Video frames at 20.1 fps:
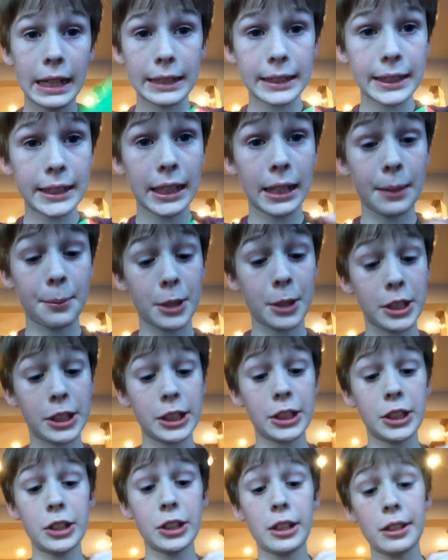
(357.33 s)
as I said, I'm going to
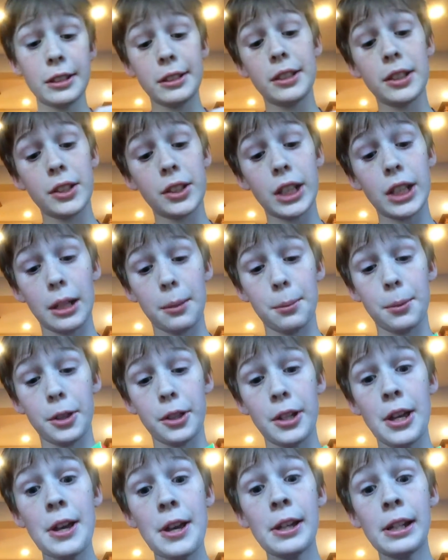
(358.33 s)
teach you how to do a
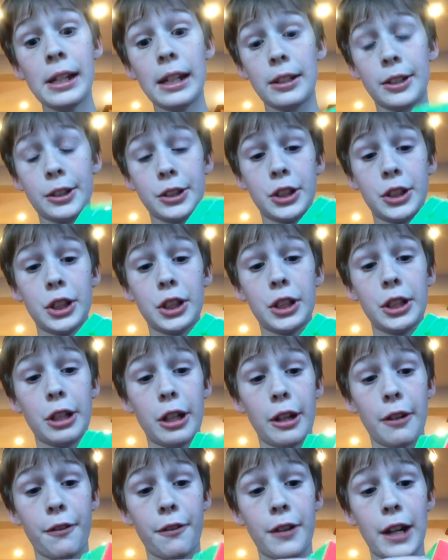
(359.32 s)
checkerboard, and I'll show you
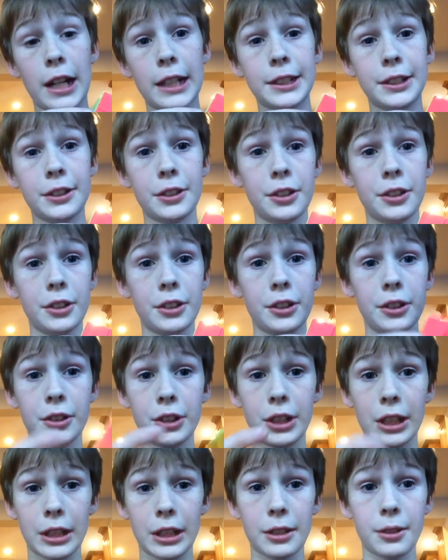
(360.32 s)
how fast you can do
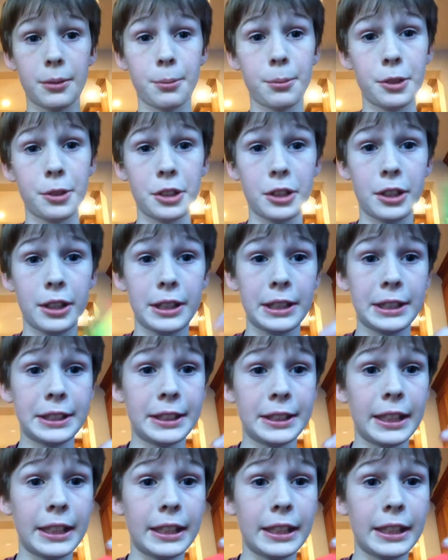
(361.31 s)
a checkerboard on this